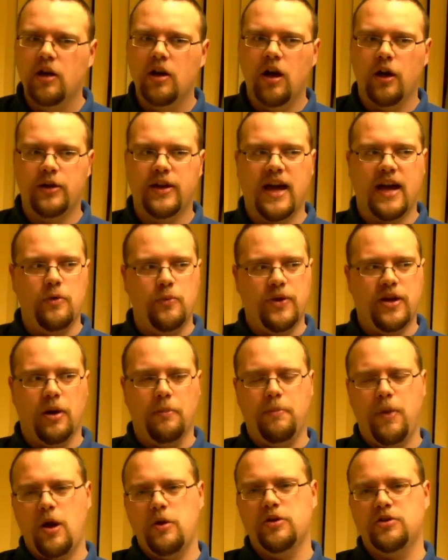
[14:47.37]
Okay, we
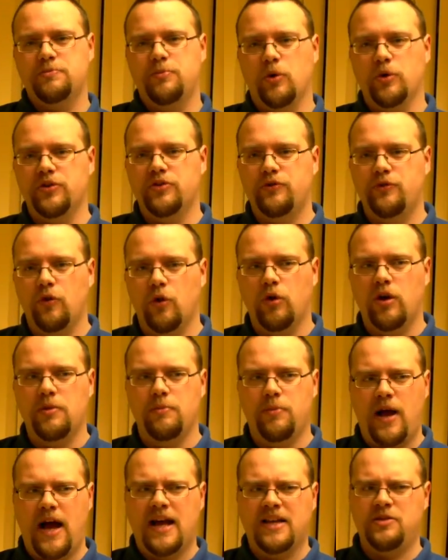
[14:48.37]
got bonus points for
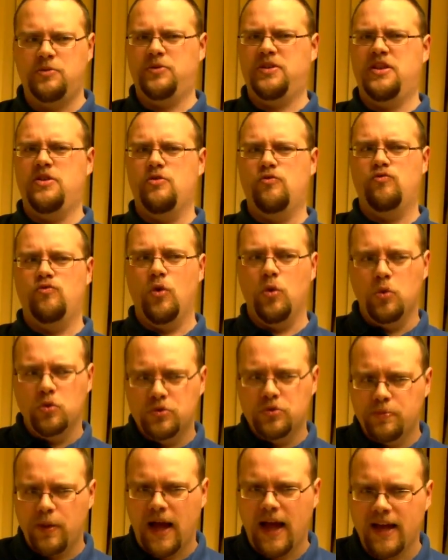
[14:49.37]
it, but as it was in the
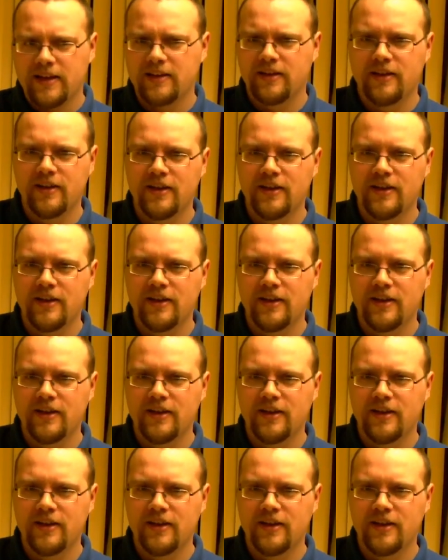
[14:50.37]
rules pack,